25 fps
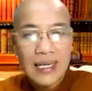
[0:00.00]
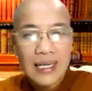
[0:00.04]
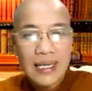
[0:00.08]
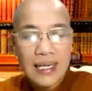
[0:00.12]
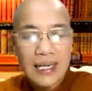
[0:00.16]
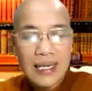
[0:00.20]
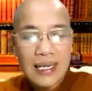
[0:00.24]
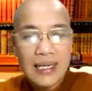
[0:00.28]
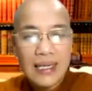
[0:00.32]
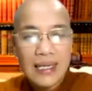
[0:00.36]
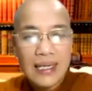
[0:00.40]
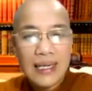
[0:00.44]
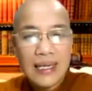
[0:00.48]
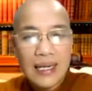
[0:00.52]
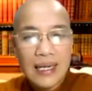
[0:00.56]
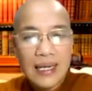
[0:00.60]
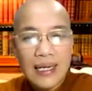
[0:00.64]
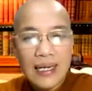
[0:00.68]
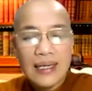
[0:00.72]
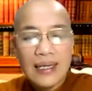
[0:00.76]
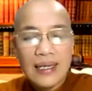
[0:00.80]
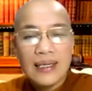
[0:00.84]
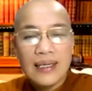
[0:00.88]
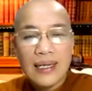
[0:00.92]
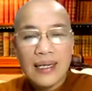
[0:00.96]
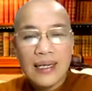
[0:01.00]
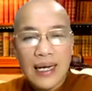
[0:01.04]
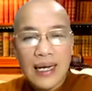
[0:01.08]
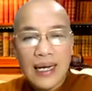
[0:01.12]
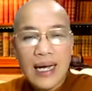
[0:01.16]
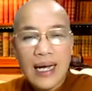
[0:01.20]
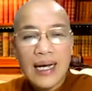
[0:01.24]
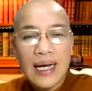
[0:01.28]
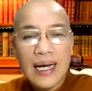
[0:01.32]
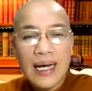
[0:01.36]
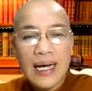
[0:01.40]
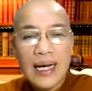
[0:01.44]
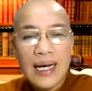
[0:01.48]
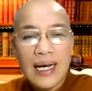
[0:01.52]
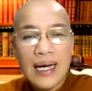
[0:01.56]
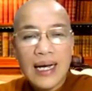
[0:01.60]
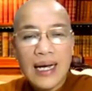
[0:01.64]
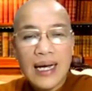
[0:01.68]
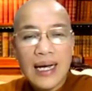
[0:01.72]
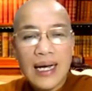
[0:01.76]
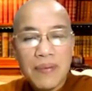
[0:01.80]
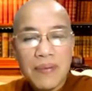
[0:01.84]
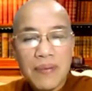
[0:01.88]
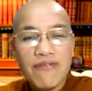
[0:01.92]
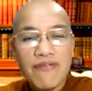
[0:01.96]
Uh, I
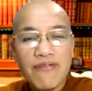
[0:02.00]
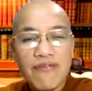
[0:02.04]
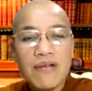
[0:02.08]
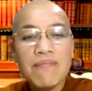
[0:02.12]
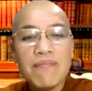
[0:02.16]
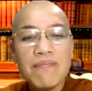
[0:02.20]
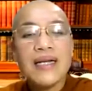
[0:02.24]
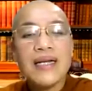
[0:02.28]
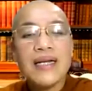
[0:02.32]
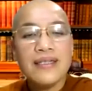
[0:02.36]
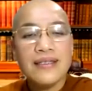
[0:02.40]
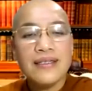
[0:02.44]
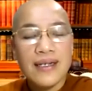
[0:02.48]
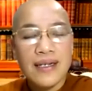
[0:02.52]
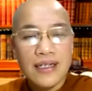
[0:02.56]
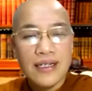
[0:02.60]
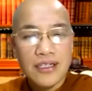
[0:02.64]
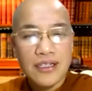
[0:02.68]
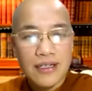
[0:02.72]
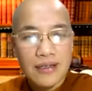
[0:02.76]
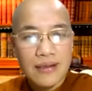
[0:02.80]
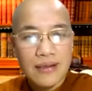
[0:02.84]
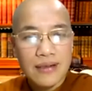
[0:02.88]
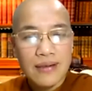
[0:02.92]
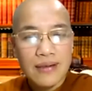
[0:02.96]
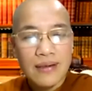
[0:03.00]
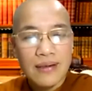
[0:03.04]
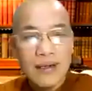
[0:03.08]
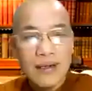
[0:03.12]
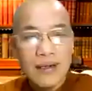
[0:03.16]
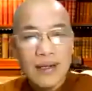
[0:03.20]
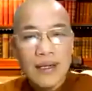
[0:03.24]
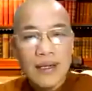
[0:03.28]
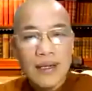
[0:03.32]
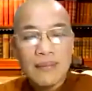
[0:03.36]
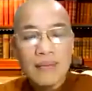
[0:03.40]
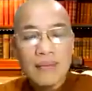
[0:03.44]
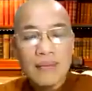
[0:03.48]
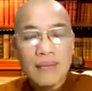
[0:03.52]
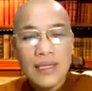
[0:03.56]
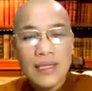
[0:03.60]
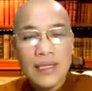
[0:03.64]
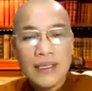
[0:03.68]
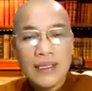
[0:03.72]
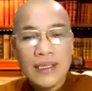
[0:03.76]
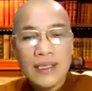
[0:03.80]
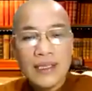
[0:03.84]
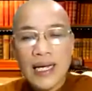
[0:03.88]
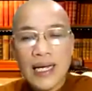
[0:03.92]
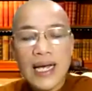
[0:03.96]
prefer meditation.
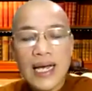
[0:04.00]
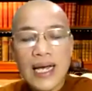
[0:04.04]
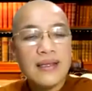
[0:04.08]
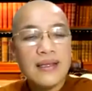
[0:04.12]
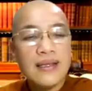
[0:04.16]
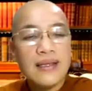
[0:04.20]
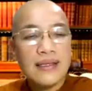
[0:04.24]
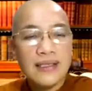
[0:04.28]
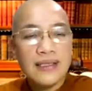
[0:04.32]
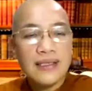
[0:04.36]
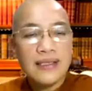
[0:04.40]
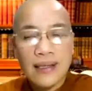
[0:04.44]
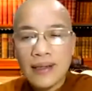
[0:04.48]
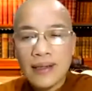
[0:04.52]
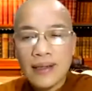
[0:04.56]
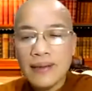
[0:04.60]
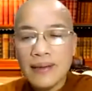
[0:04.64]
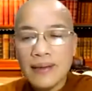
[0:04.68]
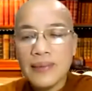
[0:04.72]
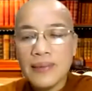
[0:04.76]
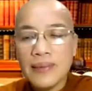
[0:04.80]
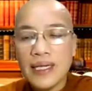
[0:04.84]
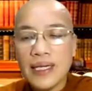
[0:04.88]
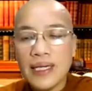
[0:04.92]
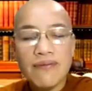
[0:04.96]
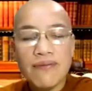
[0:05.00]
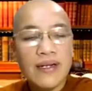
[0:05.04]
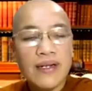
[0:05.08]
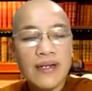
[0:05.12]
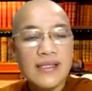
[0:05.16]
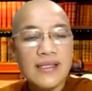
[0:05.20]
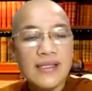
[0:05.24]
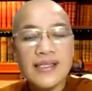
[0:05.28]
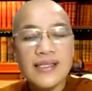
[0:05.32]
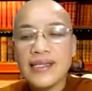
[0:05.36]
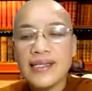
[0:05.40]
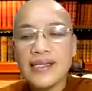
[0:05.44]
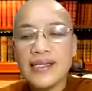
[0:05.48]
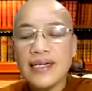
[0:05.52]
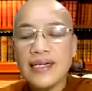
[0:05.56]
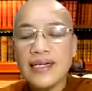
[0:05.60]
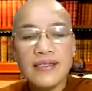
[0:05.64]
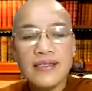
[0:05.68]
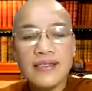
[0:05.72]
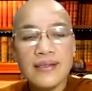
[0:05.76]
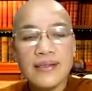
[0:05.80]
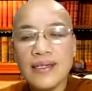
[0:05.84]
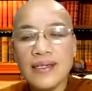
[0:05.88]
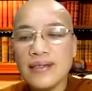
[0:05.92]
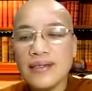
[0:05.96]
But uh, at that time, even
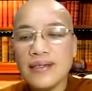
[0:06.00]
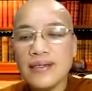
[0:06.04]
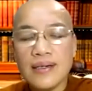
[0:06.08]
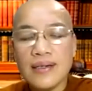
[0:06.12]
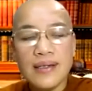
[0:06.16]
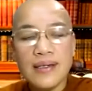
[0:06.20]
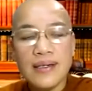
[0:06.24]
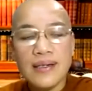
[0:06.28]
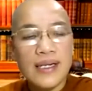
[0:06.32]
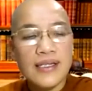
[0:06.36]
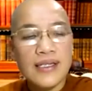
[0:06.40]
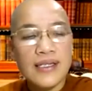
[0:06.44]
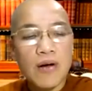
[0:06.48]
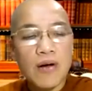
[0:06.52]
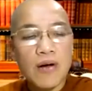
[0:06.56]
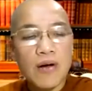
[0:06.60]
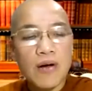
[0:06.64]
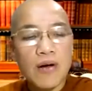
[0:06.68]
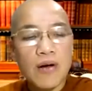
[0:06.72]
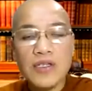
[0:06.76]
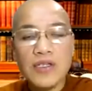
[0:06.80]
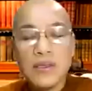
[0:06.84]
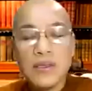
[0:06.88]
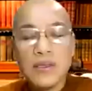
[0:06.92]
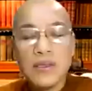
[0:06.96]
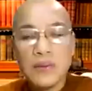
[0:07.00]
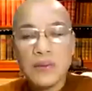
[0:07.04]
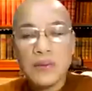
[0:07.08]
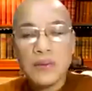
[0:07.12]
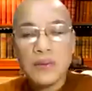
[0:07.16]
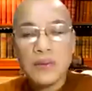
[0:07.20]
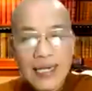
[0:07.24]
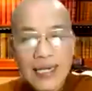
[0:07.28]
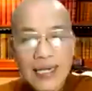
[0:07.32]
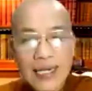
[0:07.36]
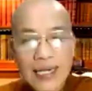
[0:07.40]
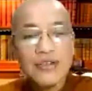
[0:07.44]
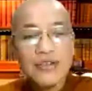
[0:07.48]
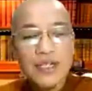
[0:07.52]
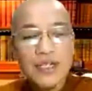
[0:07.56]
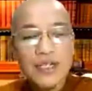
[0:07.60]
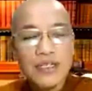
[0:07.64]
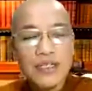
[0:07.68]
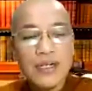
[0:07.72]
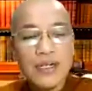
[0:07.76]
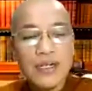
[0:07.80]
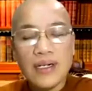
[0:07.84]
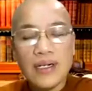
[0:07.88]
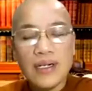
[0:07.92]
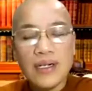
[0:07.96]
Zen tradition is also,
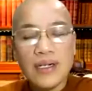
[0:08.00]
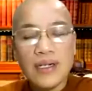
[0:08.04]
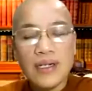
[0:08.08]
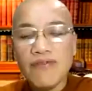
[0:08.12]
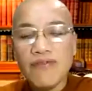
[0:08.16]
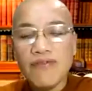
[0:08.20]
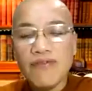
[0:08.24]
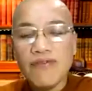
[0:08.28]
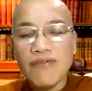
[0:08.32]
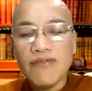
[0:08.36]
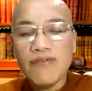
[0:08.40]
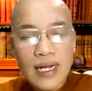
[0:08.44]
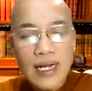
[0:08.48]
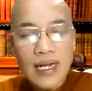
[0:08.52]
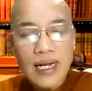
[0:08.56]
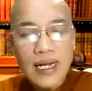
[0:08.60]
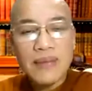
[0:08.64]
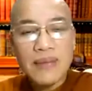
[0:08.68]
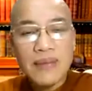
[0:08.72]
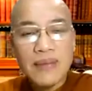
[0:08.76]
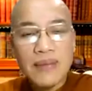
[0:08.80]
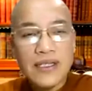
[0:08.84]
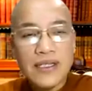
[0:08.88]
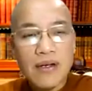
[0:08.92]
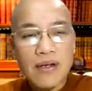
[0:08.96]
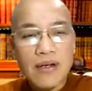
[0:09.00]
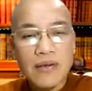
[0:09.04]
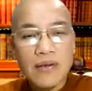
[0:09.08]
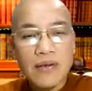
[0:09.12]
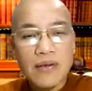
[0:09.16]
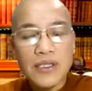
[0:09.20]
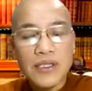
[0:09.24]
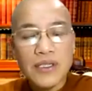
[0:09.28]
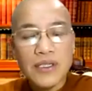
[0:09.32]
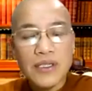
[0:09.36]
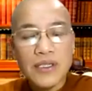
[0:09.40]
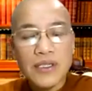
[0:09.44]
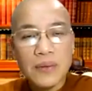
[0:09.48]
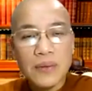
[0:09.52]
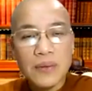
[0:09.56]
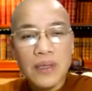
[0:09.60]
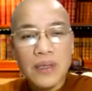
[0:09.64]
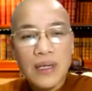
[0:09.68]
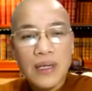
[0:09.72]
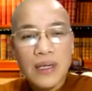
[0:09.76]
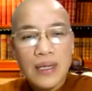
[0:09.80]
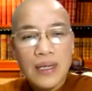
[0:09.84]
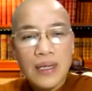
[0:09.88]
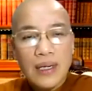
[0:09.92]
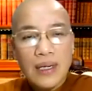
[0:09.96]
Zen tradition in Vietnam is
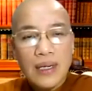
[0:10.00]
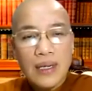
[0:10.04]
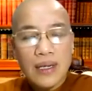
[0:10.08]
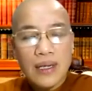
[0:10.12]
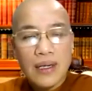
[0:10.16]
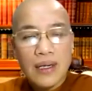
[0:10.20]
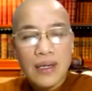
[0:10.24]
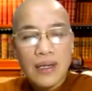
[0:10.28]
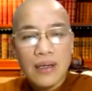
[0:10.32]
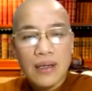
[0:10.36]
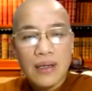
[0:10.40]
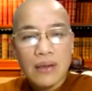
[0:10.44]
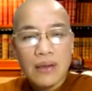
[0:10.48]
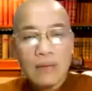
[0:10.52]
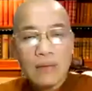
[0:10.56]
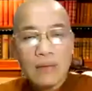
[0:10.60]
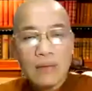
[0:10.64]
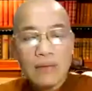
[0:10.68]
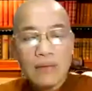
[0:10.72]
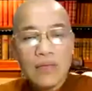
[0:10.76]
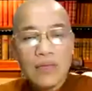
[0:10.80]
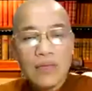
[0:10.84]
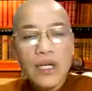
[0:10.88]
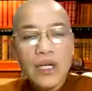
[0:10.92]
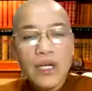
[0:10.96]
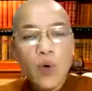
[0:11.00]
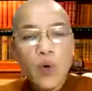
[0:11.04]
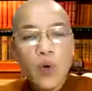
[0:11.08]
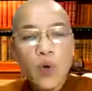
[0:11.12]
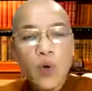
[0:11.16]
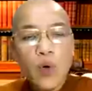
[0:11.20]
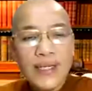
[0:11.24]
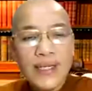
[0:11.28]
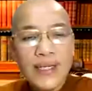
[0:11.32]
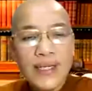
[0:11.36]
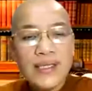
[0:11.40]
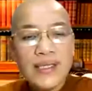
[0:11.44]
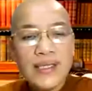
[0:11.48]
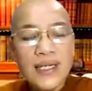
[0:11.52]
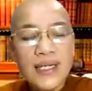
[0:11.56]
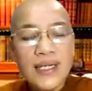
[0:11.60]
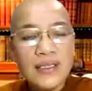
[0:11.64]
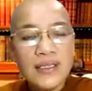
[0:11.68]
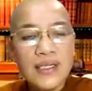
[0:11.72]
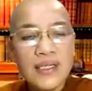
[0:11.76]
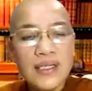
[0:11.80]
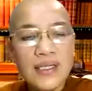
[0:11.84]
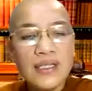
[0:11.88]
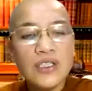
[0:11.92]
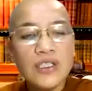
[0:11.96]
also uh, requires
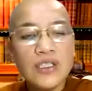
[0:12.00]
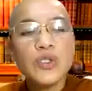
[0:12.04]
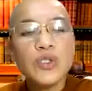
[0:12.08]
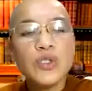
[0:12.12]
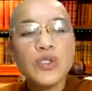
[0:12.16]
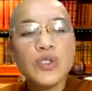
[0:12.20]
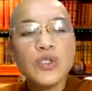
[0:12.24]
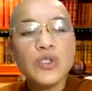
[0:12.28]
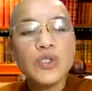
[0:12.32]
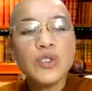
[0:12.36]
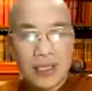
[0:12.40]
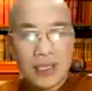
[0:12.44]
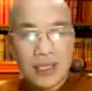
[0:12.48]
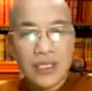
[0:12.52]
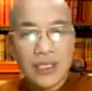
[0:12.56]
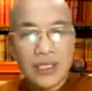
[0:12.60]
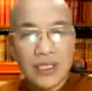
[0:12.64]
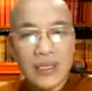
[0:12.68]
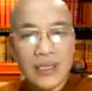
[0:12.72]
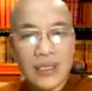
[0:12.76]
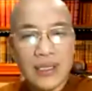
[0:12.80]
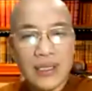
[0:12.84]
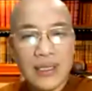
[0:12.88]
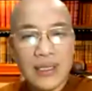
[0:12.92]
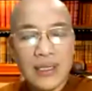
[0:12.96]
sitting too much.